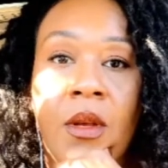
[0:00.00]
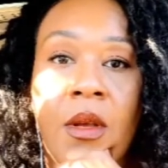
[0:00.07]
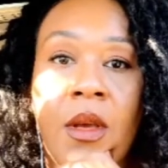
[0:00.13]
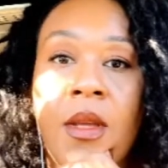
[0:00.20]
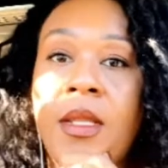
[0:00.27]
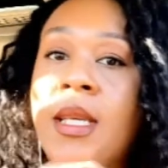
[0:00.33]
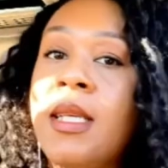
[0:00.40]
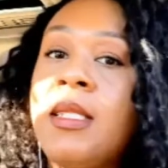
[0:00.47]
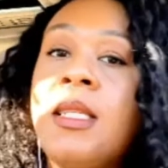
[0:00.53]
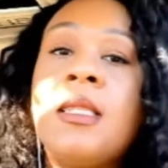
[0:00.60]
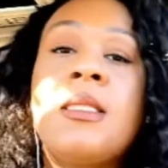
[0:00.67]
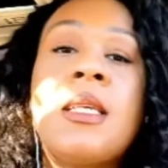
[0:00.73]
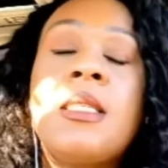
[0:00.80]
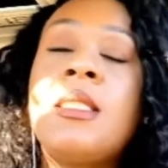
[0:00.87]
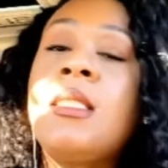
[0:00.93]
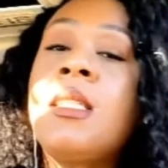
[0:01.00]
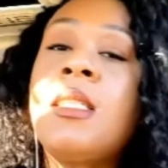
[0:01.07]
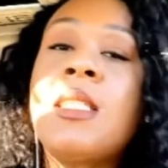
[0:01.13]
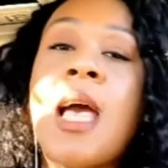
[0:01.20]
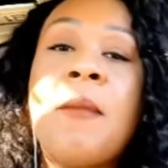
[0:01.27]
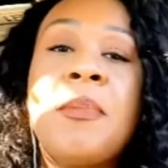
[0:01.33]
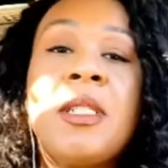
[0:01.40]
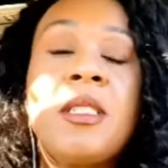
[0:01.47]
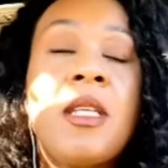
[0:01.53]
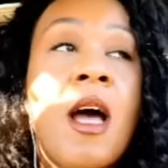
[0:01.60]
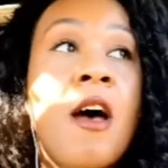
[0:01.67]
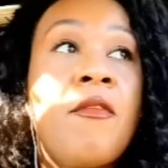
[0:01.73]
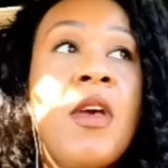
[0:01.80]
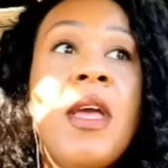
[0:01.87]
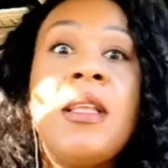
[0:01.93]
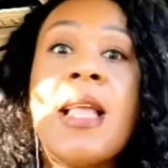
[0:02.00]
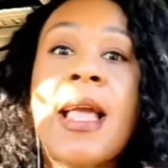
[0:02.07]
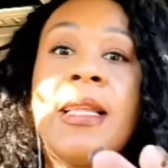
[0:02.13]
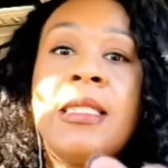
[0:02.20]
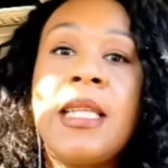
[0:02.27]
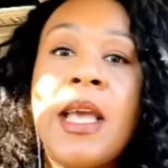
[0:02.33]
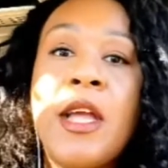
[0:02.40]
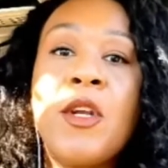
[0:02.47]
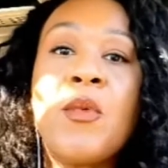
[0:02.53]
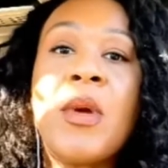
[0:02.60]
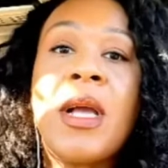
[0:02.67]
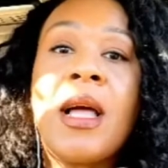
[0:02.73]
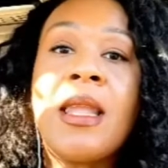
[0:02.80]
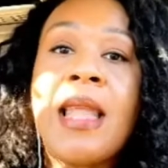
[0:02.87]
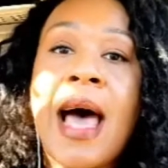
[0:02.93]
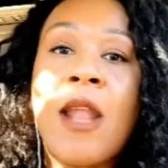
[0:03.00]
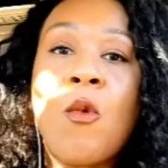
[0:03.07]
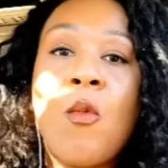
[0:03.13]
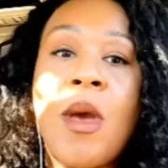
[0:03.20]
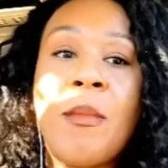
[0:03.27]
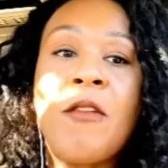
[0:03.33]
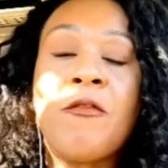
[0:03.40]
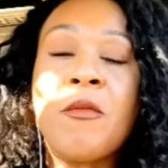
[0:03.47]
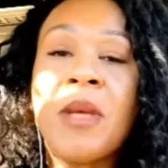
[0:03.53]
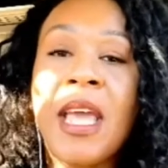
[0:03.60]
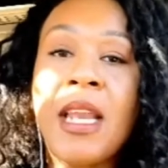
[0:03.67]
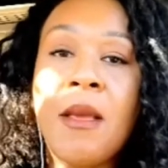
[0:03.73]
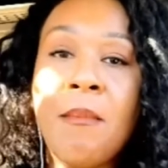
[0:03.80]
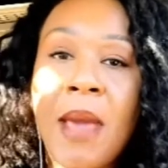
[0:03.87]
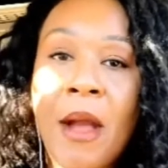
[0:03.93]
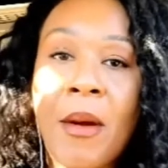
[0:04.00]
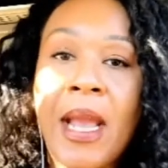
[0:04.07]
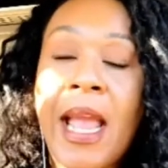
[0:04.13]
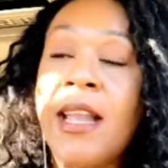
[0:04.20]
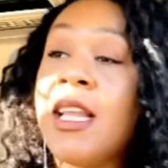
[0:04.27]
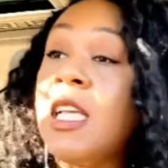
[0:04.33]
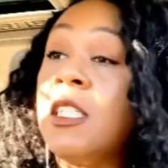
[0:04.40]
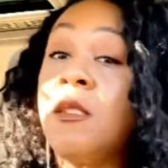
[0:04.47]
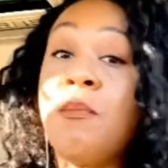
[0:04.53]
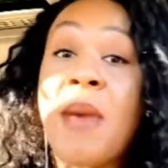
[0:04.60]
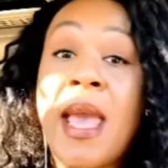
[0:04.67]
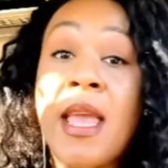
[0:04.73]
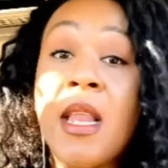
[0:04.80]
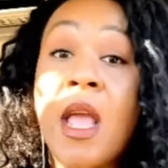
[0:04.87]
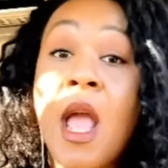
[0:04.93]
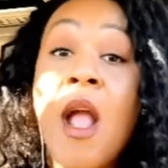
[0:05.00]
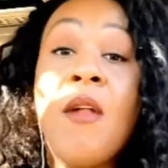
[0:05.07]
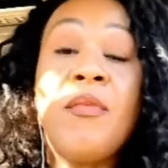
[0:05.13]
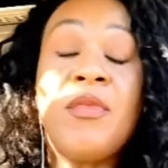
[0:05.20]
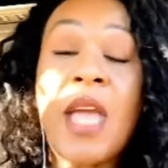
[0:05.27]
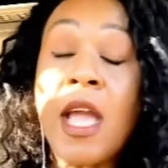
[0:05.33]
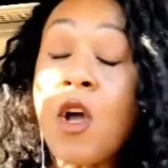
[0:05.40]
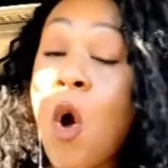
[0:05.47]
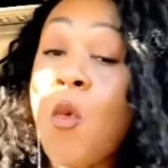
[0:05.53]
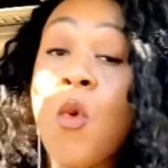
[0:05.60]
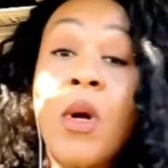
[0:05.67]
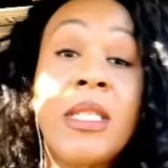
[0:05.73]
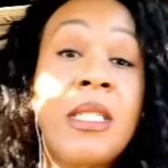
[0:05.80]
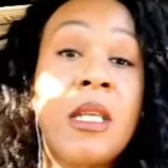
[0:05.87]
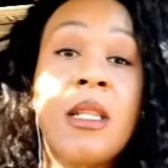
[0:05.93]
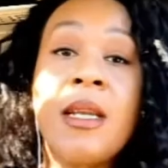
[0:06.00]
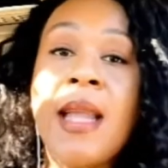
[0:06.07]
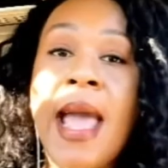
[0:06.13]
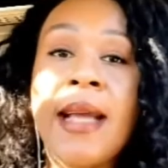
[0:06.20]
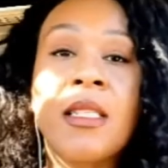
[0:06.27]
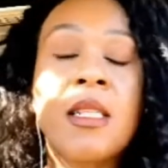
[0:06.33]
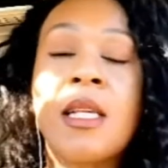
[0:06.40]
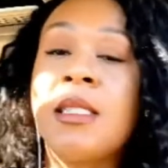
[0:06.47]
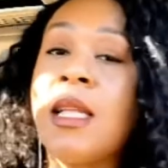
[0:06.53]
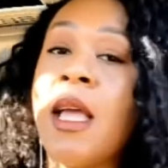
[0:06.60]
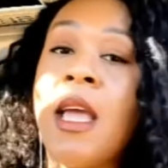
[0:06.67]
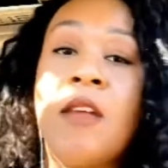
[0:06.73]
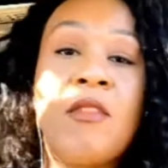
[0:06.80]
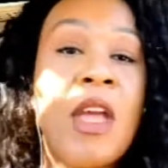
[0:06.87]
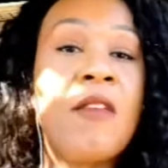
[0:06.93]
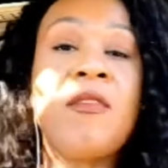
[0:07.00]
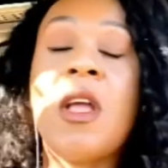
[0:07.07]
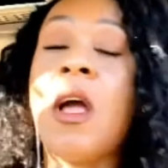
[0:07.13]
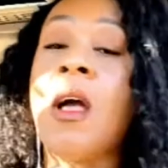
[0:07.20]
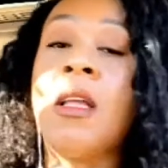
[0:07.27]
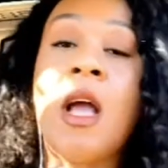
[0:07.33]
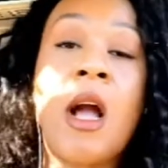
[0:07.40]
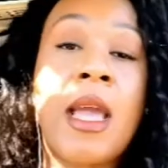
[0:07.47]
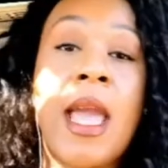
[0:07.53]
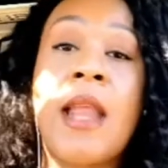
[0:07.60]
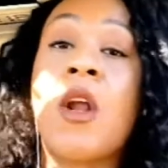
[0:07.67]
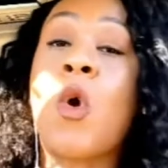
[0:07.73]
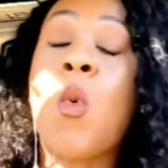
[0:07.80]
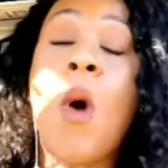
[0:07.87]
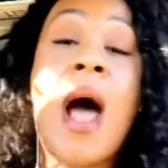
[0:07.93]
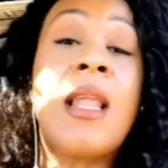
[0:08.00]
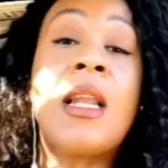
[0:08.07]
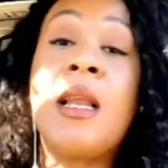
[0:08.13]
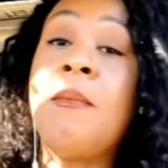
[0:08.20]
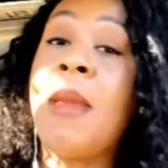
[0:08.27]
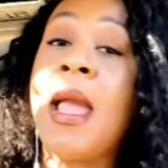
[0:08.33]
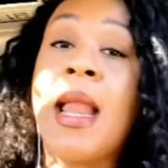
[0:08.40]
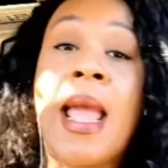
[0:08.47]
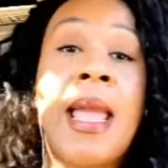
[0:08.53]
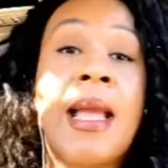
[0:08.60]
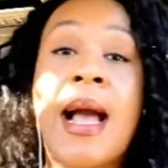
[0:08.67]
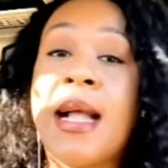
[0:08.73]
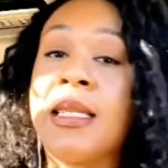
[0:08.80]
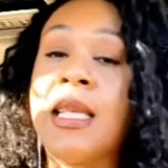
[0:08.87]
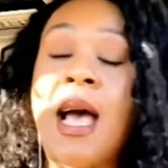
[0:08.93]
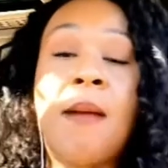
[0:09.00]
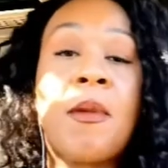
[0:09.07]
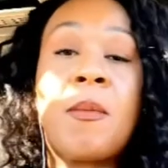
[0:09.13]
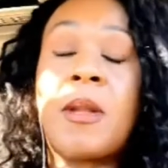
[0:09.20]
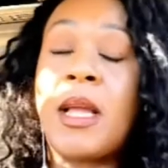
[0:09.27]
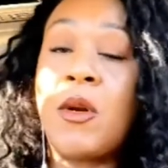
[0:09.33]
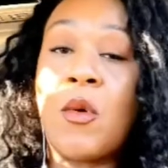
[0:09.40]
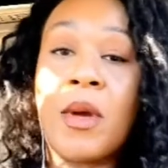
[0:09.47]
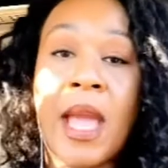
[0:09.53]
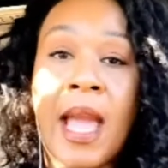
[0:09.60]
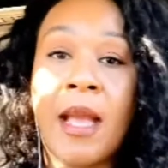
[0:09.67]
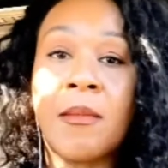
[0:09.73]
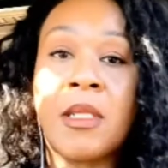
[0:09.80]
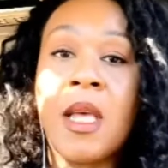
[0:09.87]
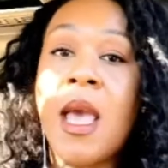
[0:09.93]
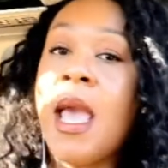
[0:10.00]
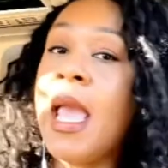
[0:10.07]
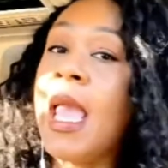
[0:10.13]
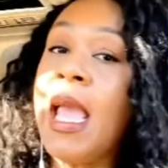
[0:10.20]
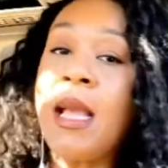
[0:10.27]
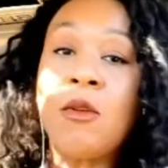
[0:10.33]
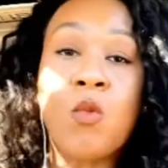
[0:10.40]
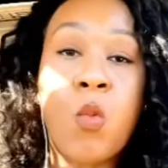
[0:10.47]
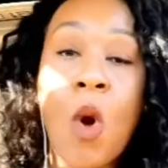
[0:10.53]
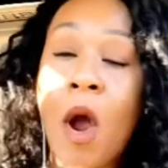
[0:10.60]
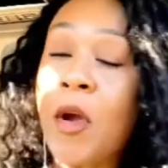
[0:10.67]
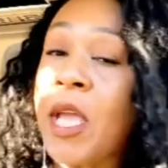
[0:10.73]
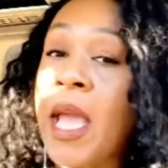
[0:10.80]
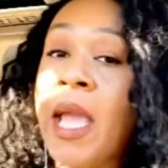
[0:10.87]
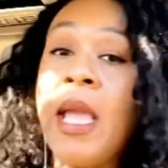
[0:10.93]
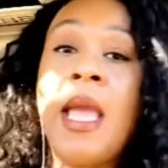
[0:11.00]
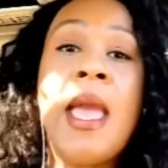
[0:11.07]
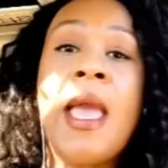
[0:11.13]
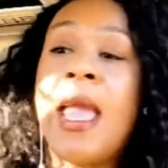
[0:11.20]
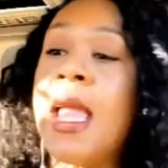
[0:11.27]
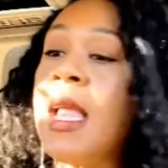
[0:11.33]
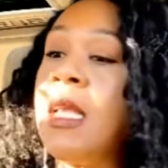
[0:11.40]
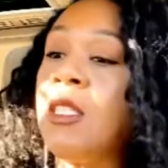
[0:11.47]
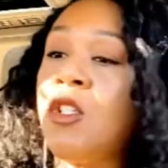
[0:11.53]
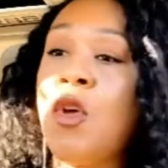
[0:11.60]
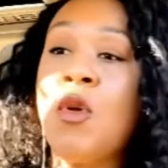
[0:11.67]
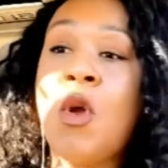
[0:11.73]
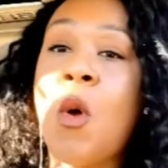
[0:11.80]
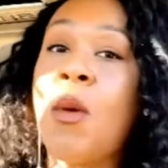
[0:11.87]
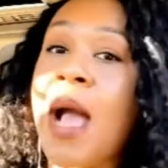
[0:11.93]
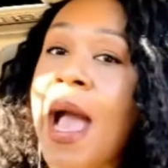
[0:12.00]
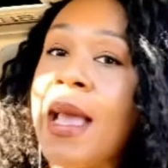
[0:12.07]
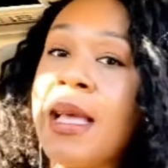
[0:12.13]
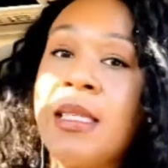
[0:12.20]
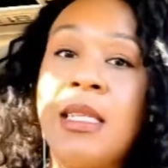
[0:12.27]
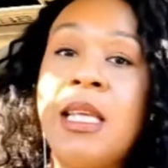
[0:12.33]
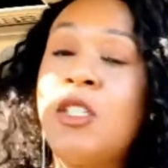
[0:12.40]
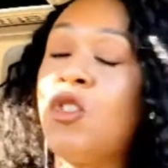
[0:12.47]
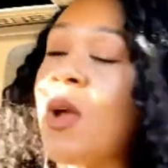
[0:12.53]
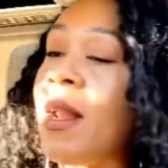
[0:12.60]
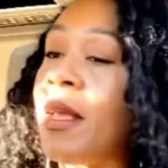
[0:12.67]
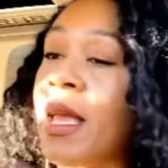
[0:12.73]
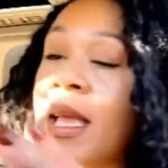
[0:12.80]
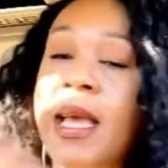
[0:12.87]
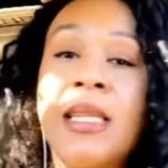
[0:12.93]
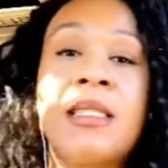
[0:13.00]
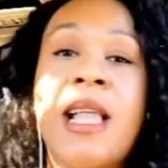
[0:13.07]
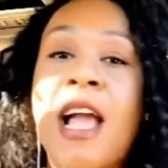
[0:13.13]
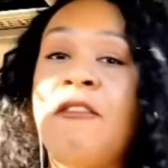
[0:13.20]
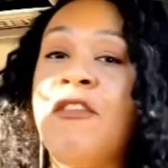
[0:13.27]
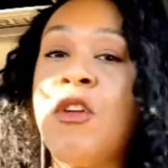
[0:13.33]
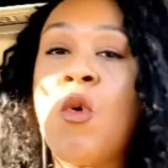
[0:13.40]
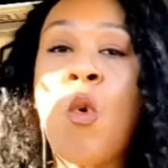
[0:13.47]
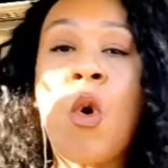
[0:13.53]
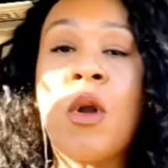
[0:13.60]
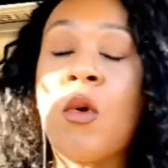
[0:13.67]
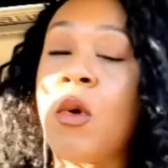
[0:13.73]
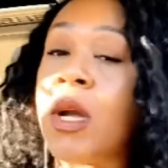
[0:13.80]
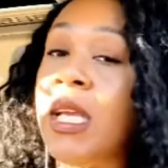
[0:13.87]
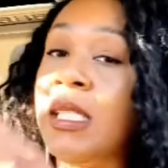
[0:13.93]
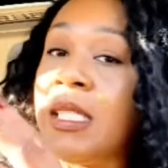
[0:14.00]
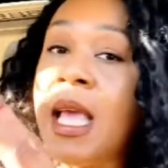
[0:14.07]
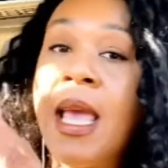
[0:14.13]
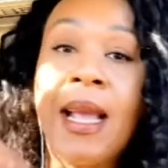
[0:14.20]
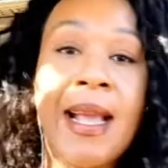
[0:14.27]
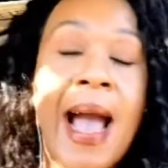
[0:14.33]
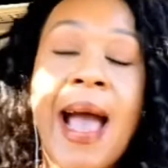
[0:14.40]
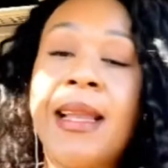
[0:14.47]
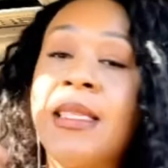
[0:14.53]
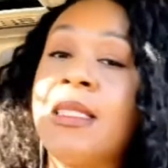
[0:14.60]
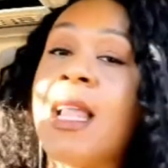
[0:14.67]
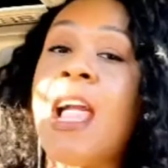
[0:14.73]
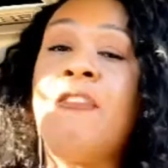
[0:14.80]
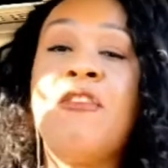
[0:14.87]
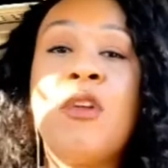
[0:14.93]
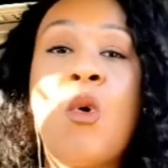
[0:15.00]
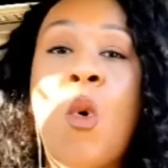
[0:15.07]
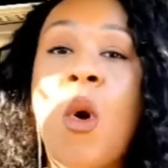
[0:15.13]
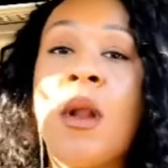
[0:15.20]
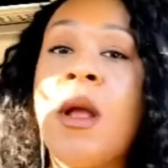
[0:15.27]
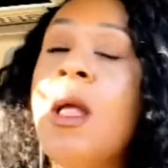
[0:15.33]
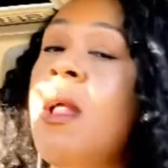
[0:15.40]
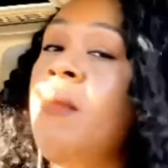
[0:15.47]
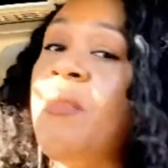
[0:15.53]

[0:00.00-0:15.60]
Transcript: This is the type of stuff that is hindering a lot of women from getting married. And these men, they go on to the next. Because, again, a quality man ain't got time to play no games. He's working. He's, he's trying to get his life in order, or he's got his life in order.